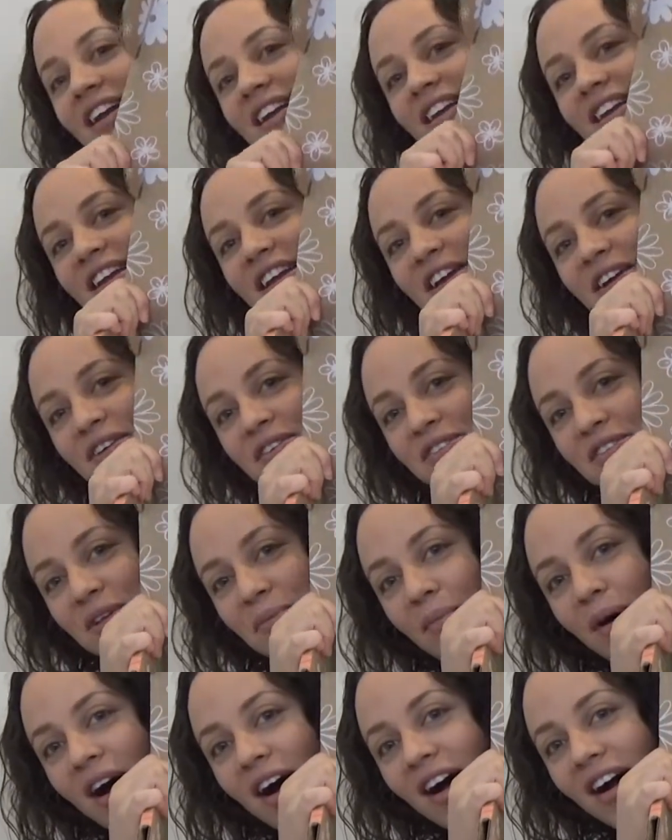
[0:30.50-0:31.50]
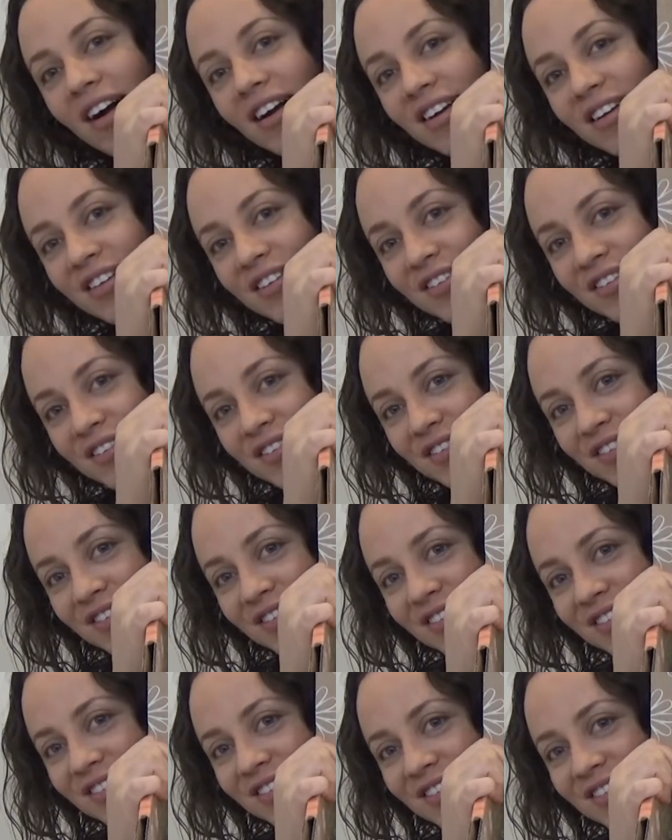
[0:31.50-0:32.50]
And here's the
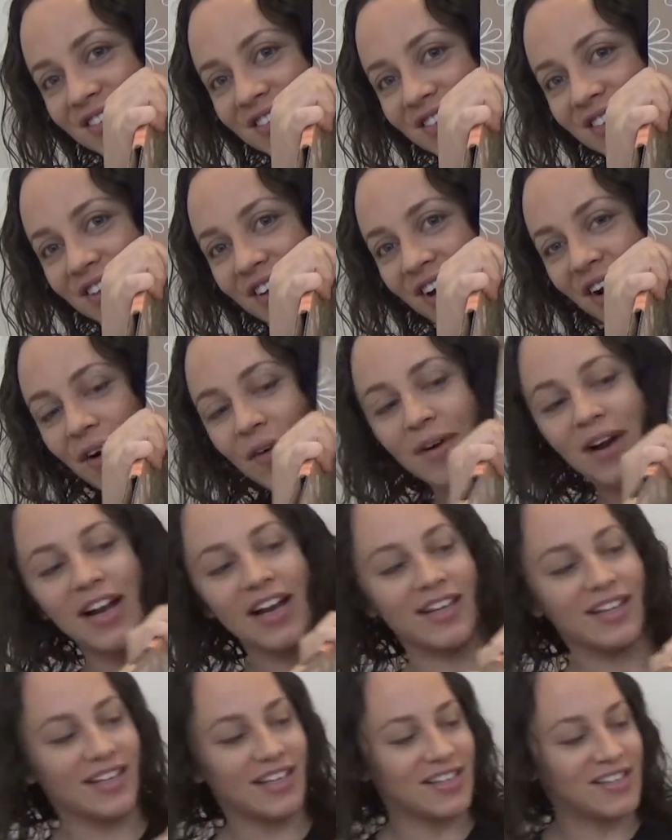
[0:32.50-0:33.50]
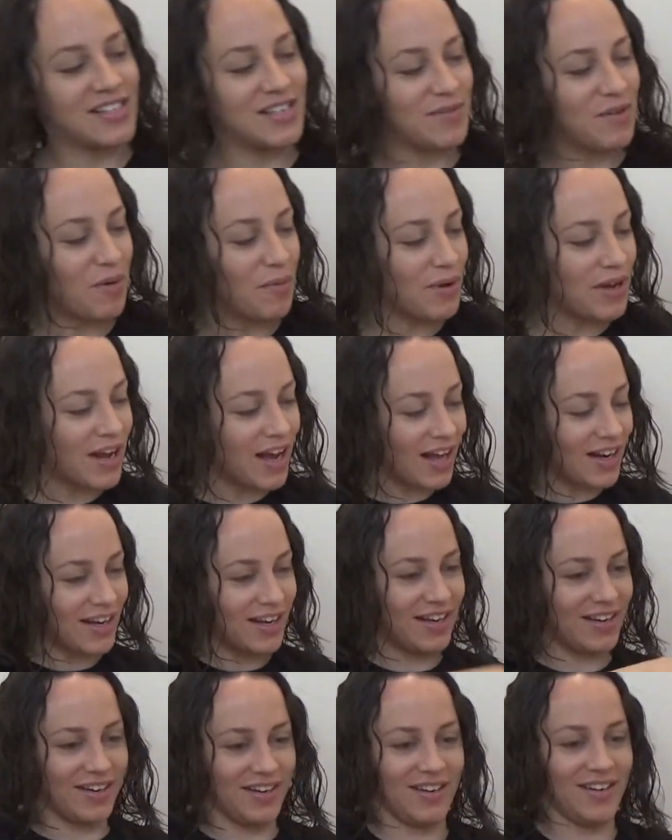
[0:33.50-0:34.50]
box. All right, let's see what we got
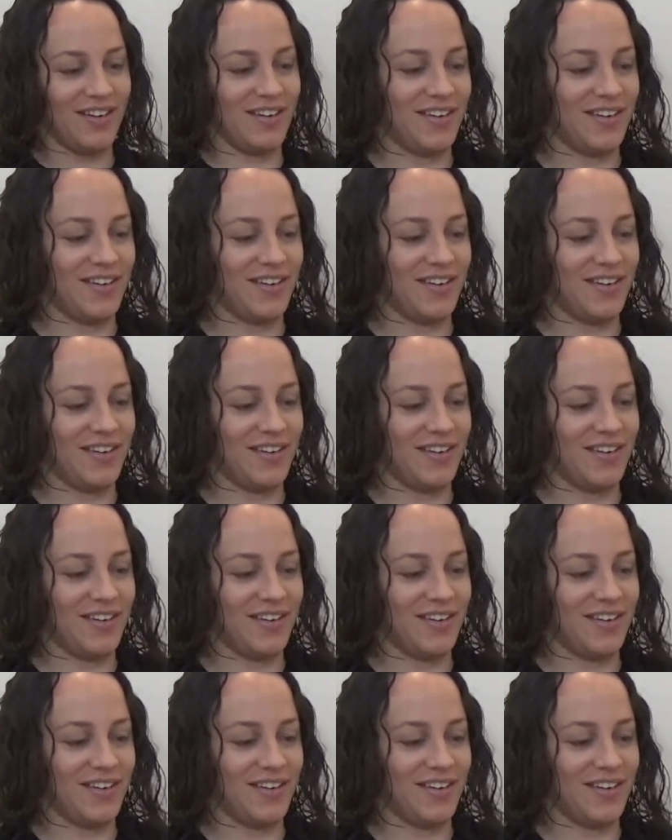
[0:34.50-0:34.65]
here.